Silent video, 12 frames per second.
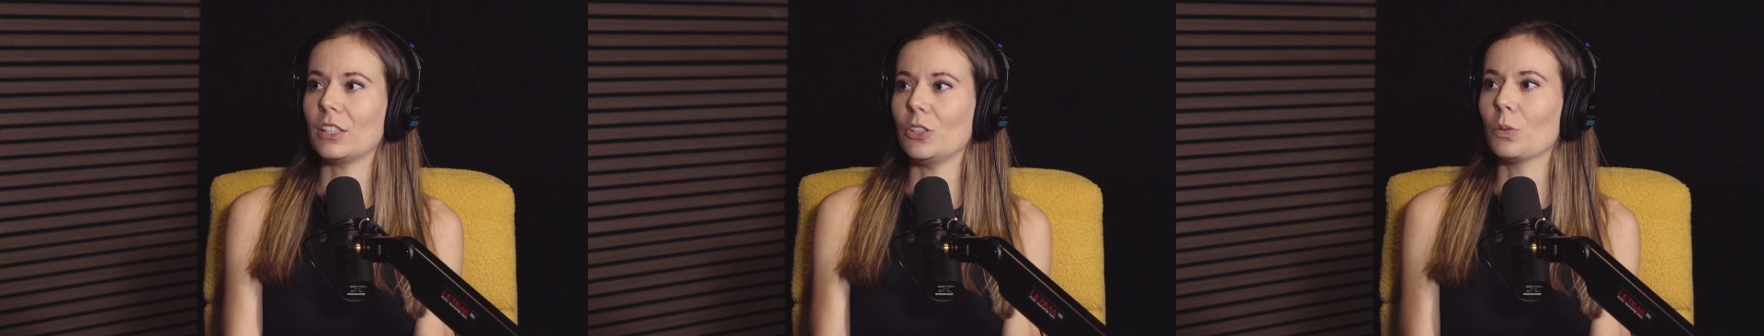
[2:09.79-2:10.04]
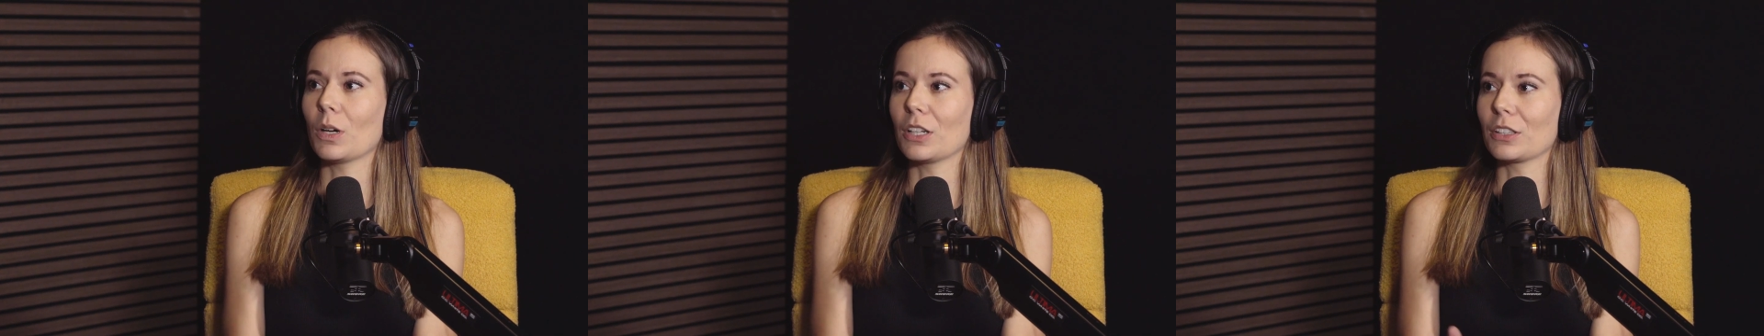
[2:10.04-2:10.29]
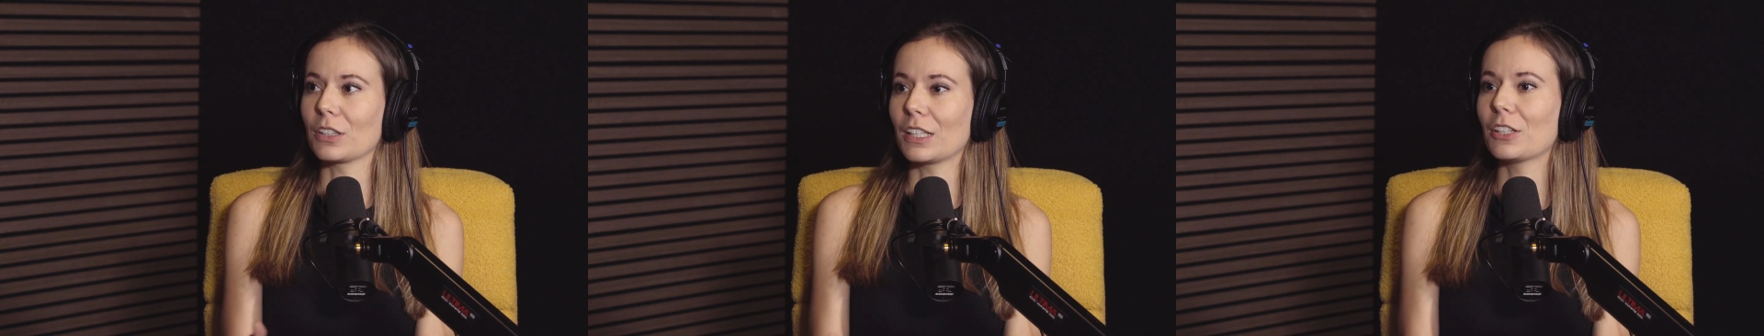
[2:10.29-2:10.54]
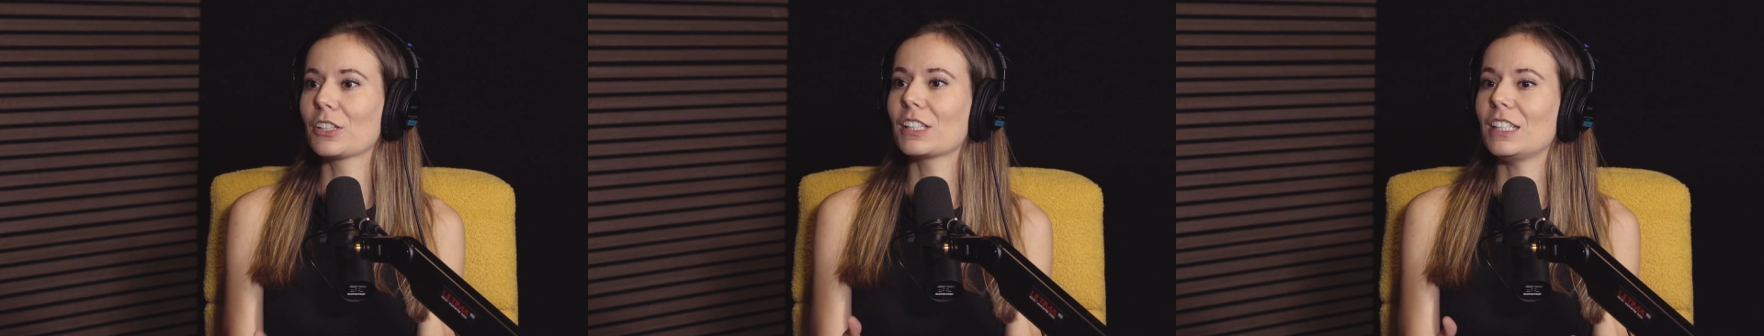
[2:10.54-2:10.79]
You are
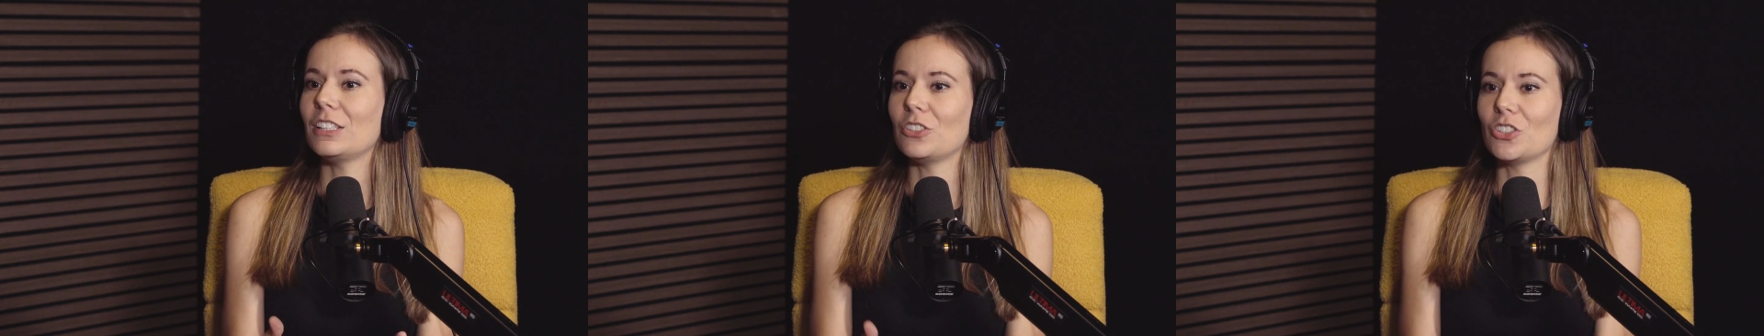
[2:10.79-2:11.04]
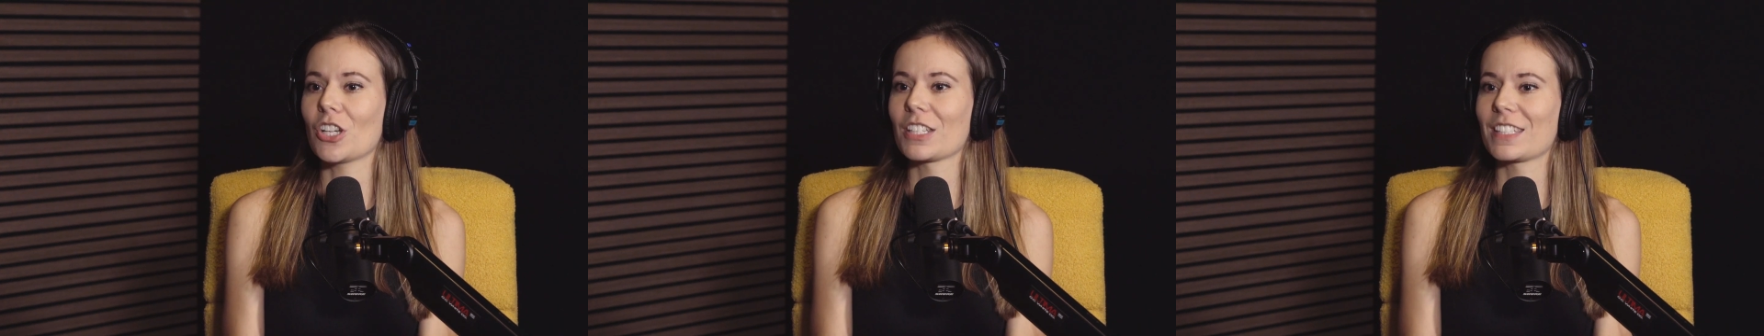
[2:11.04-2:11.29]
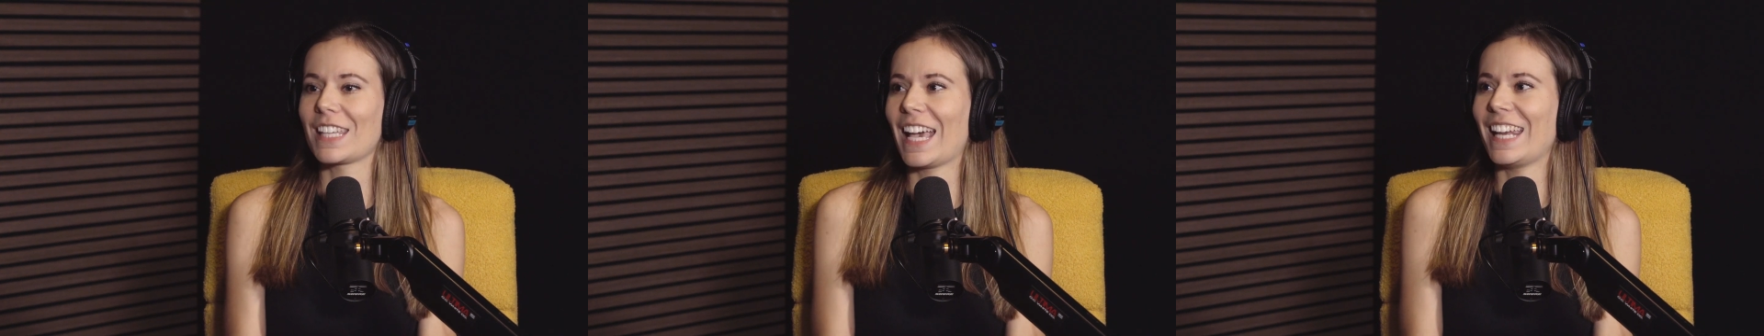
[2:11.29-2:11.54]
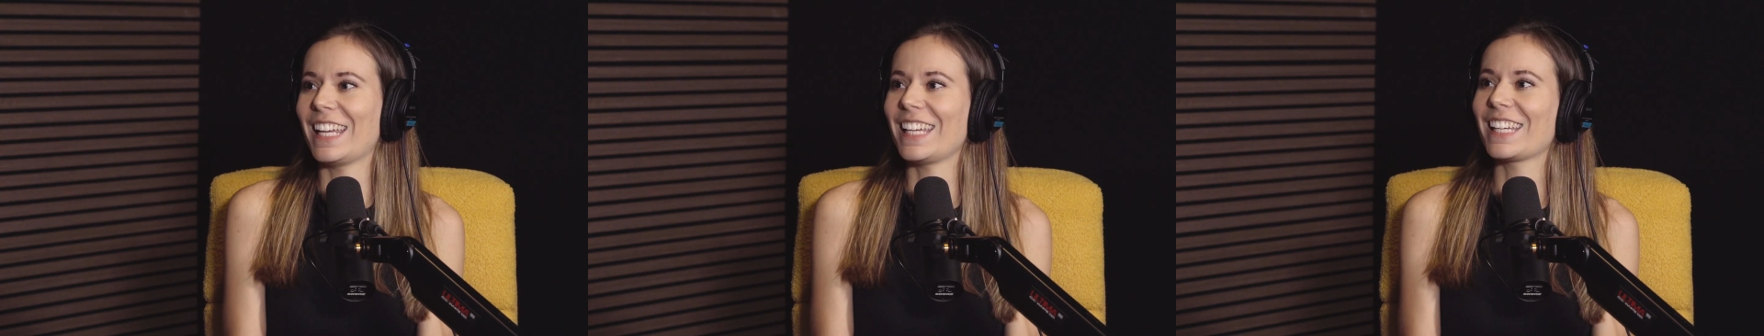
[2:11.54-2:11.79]
literally just
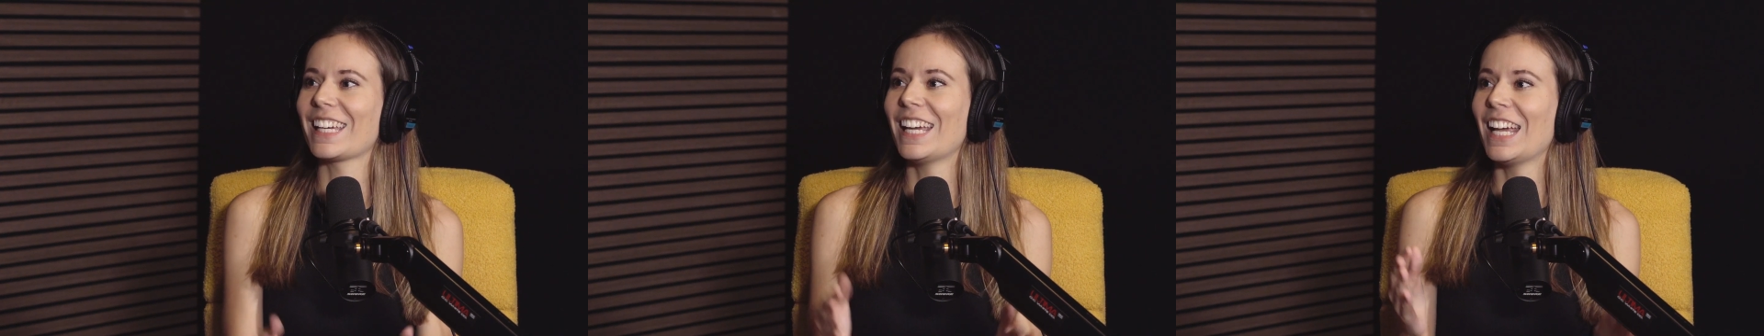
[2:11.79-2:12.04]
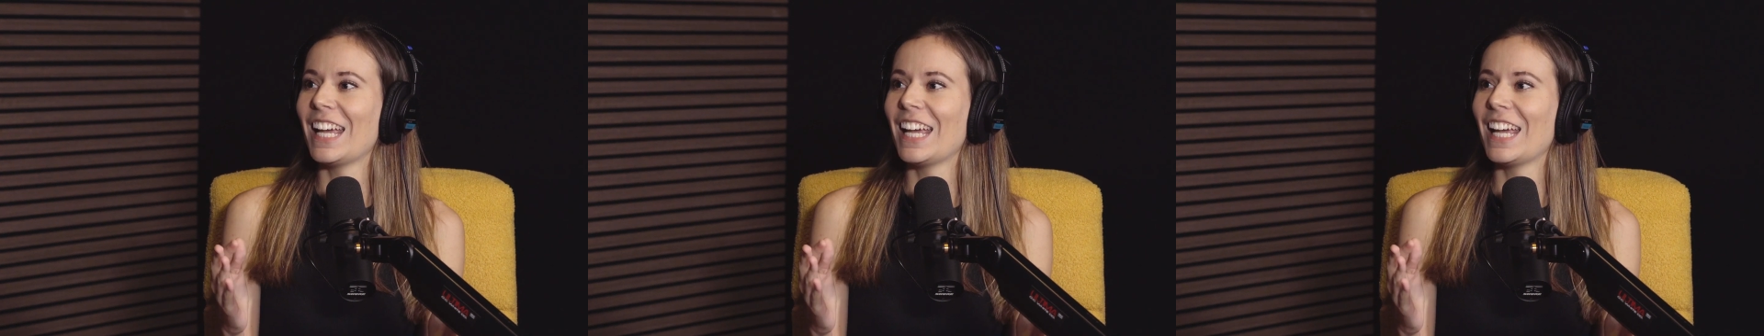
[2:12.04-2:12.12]
getting